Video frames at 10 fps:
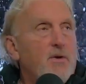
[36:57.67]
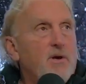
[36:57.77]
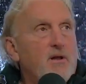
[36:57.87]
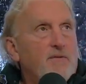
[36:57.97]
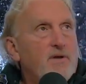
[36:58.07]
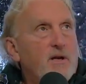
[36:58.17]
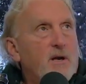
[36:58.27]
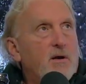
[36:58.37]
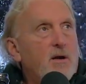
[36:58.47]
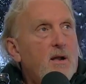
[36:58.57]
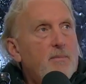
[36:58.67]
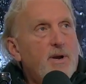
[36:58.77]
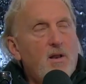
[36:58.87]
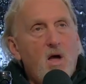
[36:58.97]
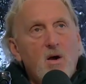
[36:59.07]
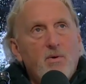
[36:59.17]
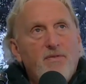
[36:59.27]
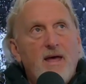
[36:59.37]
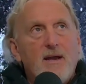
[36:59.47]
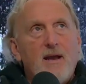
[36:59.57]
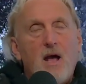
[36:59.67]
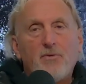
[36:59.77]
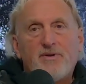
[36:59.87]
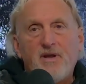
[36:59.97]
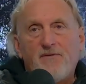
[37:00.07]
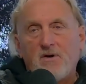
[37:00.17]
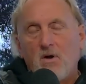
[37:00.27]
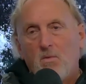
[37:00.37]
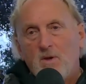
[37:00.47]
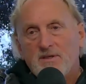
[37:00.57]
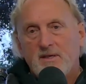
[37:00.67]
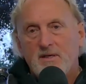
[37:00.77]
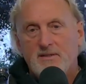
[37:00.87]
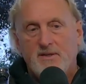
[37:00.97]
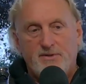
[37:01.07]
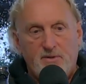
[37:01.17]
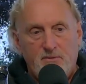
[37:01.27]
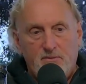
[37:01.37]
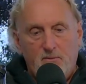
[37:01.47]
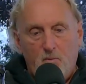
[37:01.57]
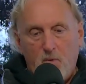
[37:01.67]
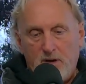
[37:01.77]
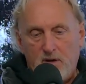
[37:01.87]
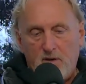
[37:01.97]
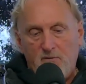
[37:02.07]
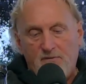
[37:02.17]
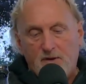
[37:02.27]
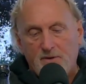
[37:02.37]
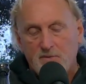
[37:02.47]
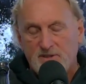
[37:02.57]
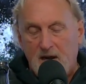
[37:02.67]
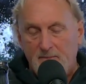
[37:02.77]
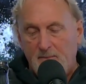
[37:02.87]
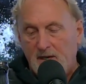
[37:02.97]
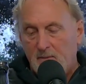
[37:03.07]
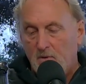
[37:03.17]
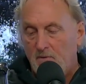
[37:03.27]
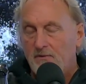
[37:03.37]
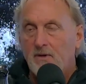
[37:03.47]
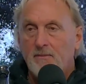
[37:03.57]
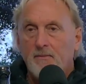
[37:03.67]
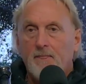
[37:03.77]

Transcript: I know you loved it here, but along with that, how difficult was the decision when you felt it was time to make a move?